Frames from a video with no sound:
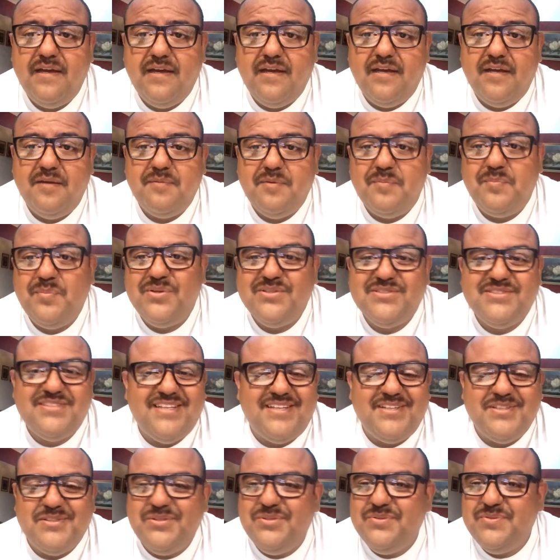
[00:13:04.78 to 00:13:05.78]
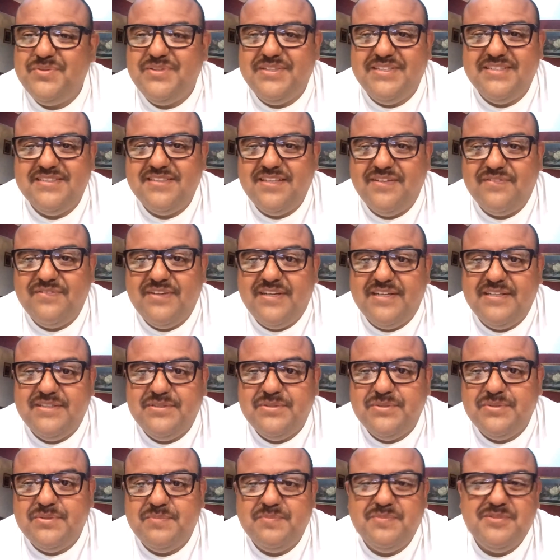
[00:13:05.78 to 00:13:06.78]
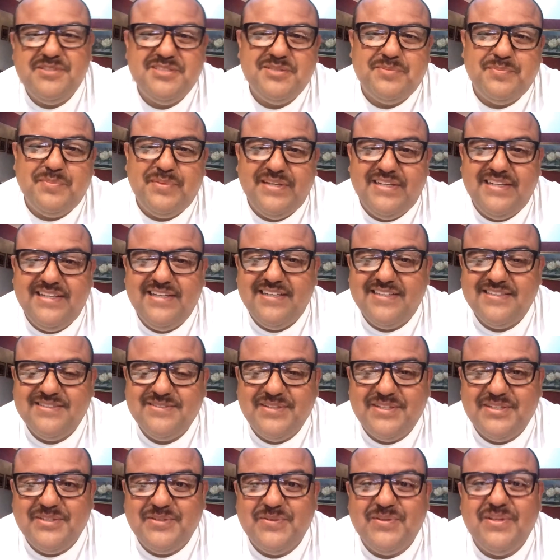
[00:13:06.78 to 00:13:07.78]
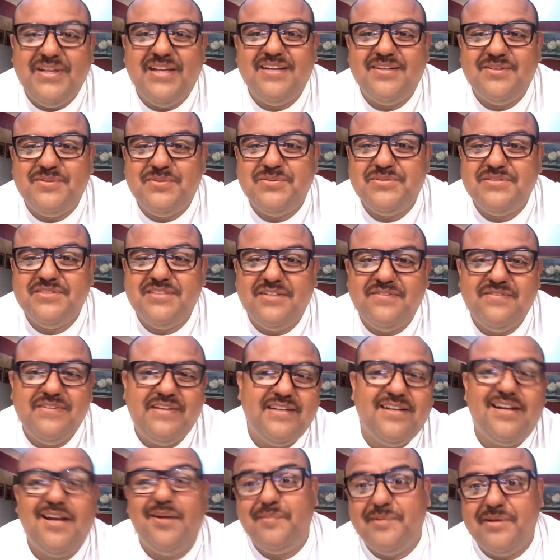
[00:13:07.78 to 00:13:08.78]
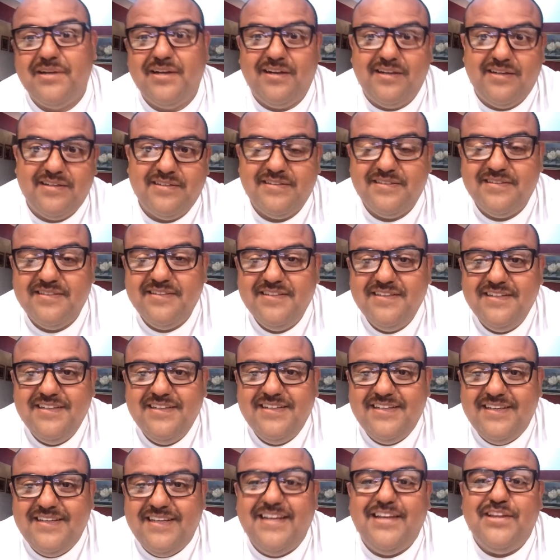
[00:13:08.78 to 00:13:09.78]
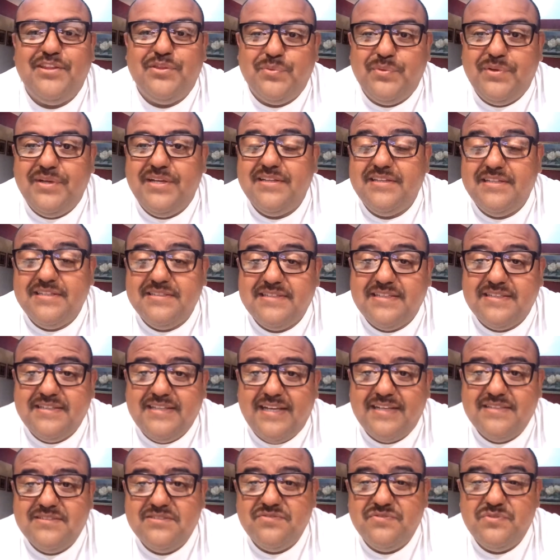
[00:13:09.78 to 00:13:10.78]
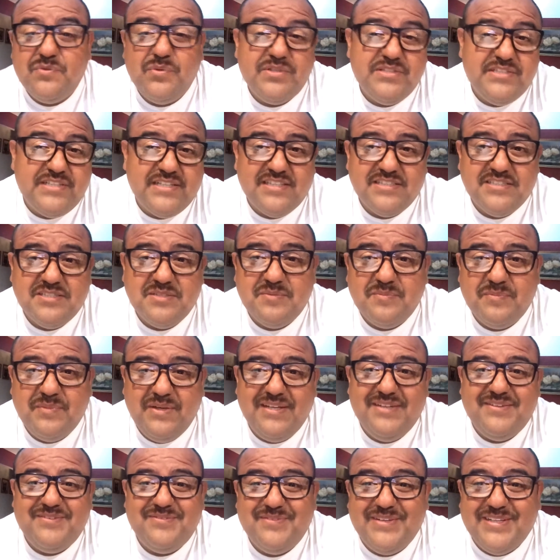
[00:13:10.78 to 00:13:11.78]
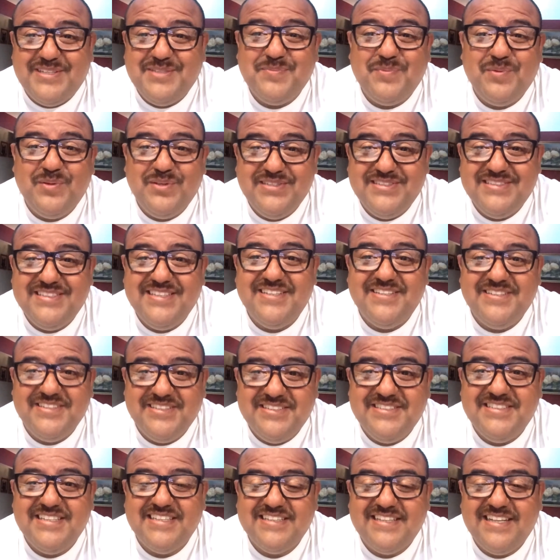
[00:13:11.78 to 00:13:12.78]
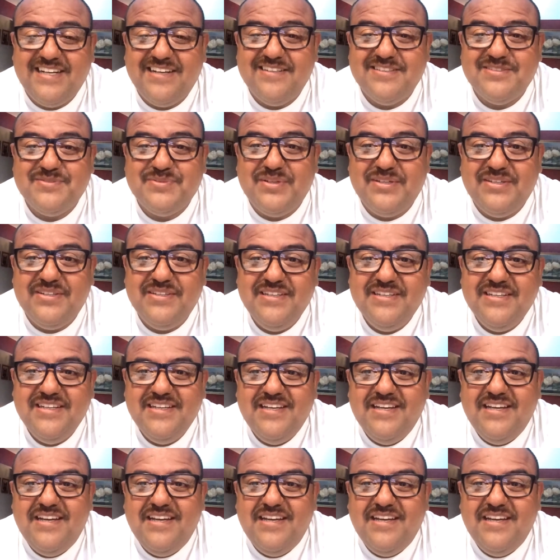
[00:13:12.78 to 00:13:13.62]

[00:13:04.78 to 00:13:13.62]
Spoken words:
I post a lot of kooky stuff that I do. I'm just a big kid, so I do a lot of cool stuff like Comic-Con and E3 and things like that. So if you want to check out some of my exploits there, you can check that out as well.